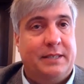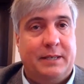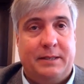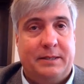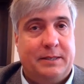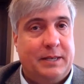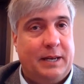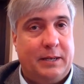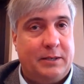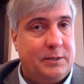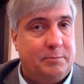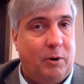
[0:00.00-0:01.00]
It's
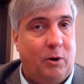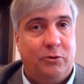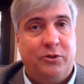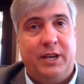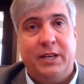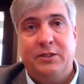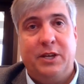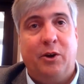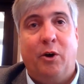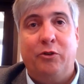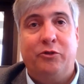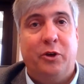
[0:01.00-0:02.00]
small cities can
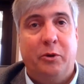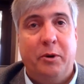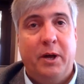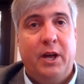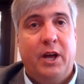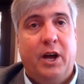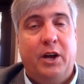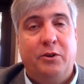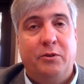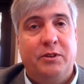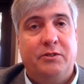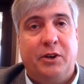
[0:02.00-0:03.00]
also
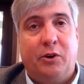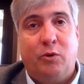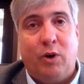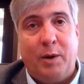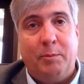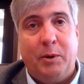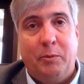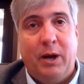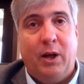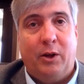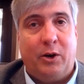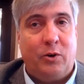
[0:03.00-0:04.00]
do this incredibly
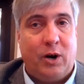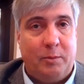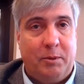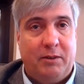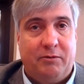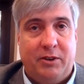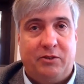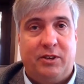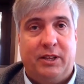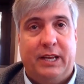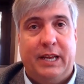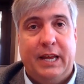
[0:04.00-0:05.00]
well, incredibly
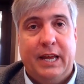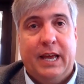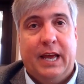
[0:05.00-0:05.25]
efficiently.